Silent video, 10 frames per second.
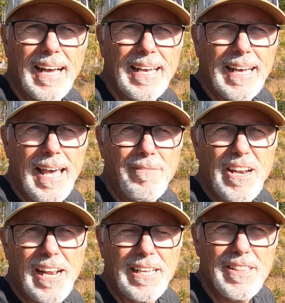
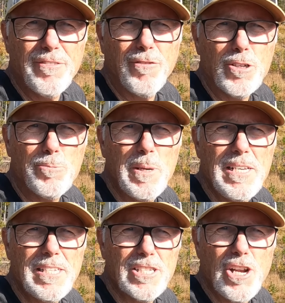evidently the first
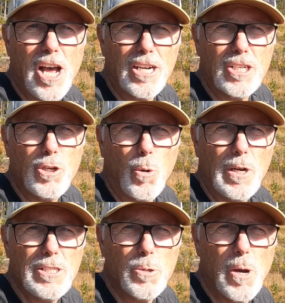piece is not
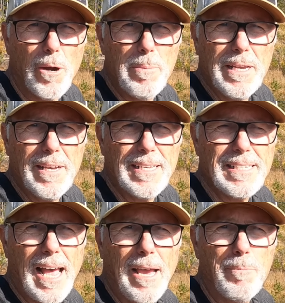totally square
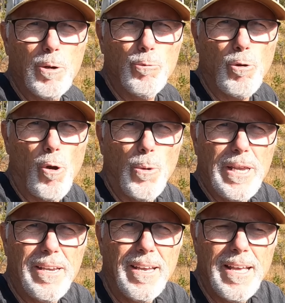because I'm
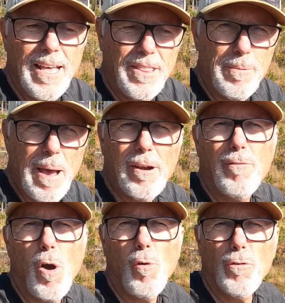growing the amount
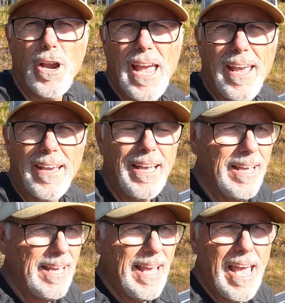of overhang
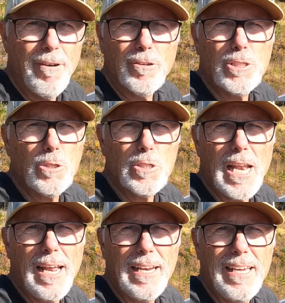ever so
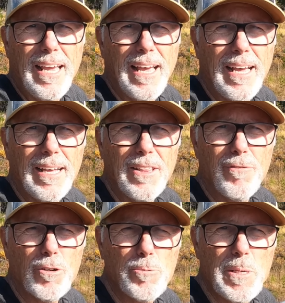slightly. The
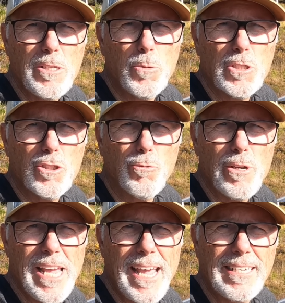first piece was
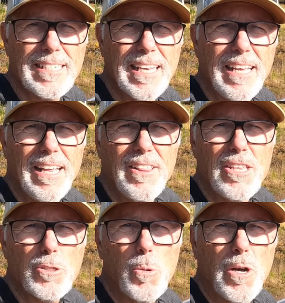3/8.
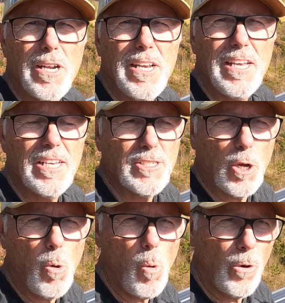This one is
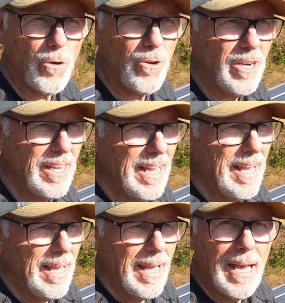1/4.
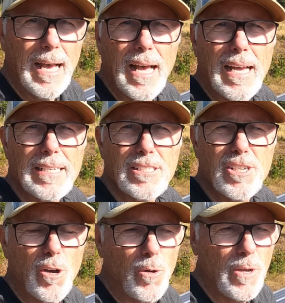
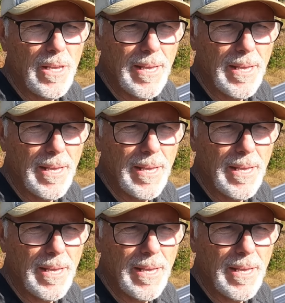So,